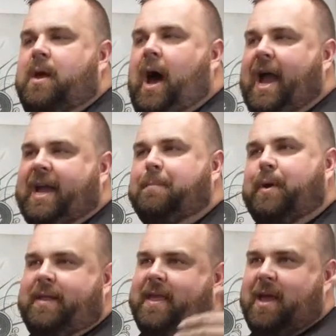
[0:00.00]
I can
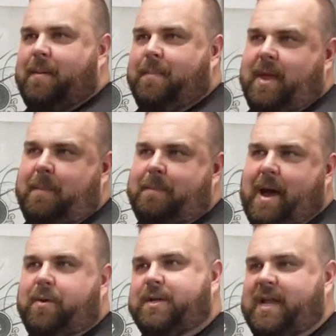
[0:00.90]
bring them a
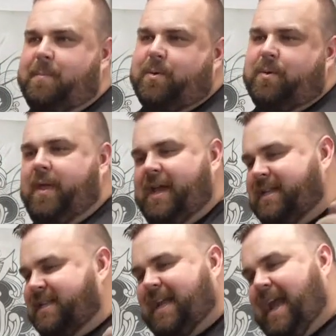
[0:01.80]
powder sample. They
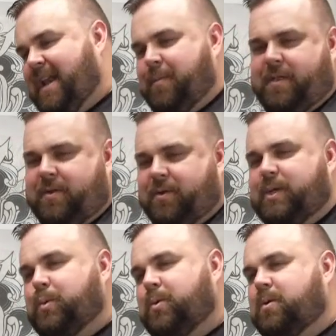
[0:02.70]
can scan it with a little
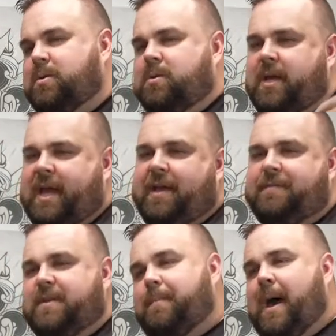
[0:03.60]
tool. It
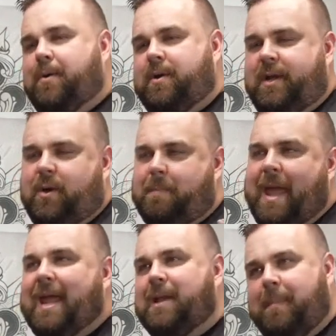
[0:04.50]
gives a powder, a
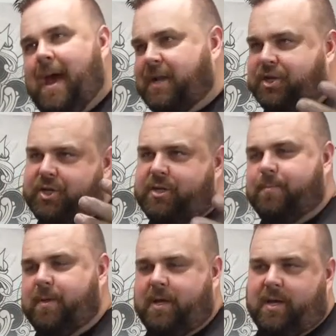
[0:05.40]
paint match.
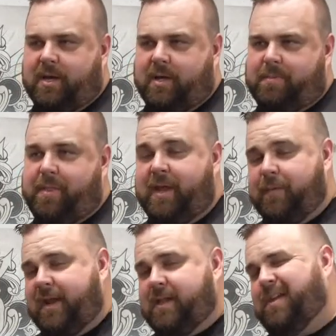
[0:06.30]

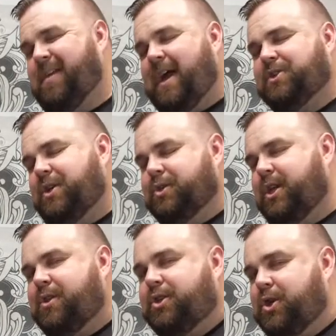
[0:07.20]
Theoretically, they actually
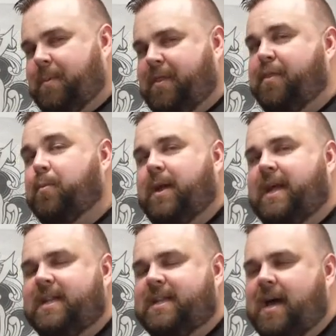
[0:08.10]
usually show me
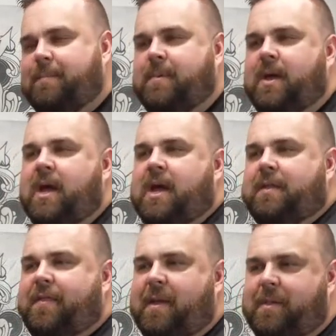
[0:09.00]
3 at a time
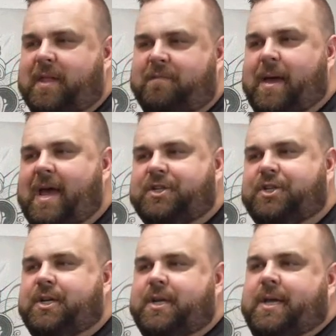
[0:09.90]
that they believe
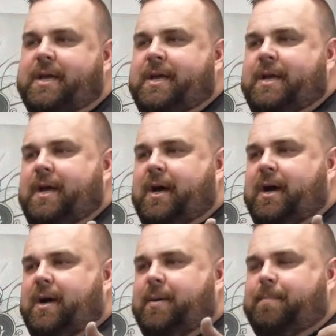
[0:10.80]
match,
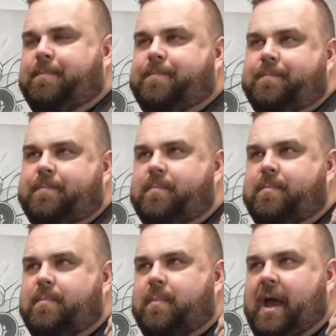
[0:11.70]

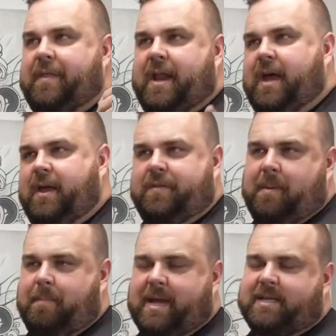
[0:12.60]
and then
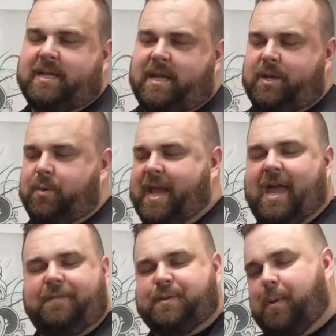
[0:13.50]
they mix it into a
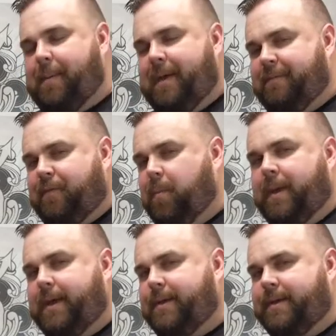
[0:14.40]
can of spray paint for me.